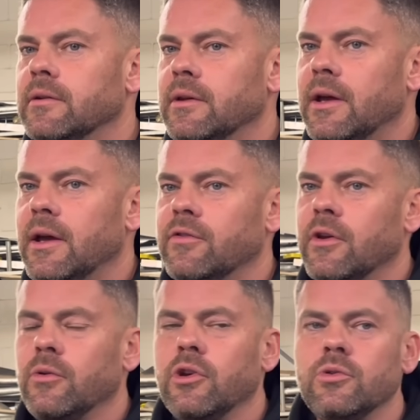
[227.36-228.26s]
Yeah. So
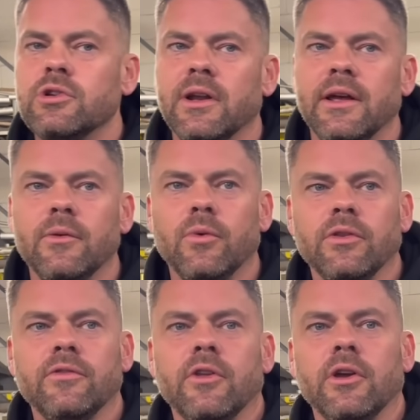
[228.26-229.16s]
usually the
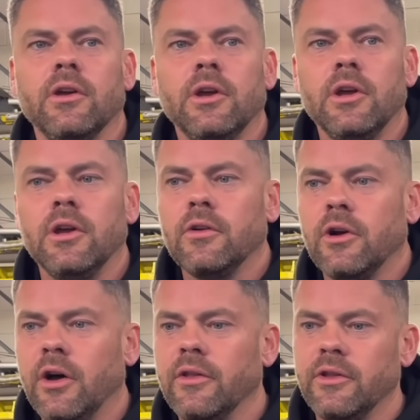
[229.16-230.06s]
ones that
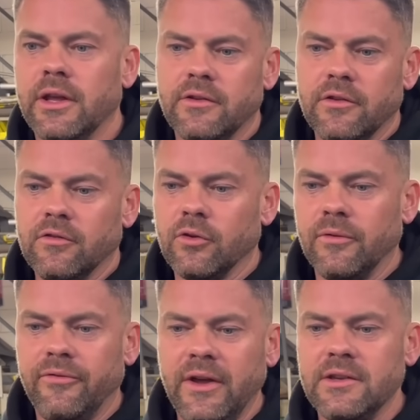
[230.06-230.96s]
they can sort
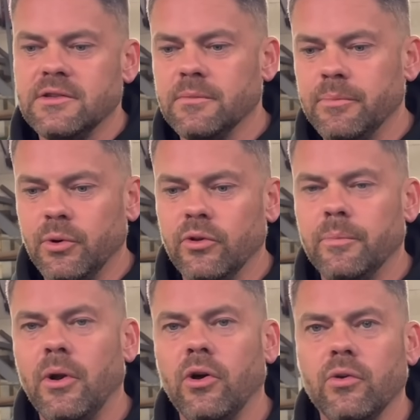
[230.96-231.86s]
of face and bore the
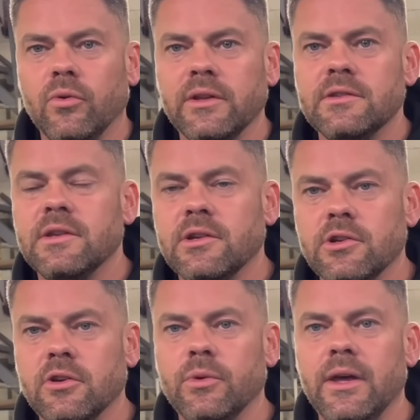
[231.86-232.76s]
block all in
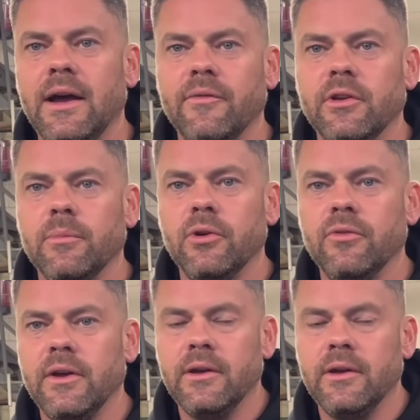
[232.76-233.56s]
situ without having to move it.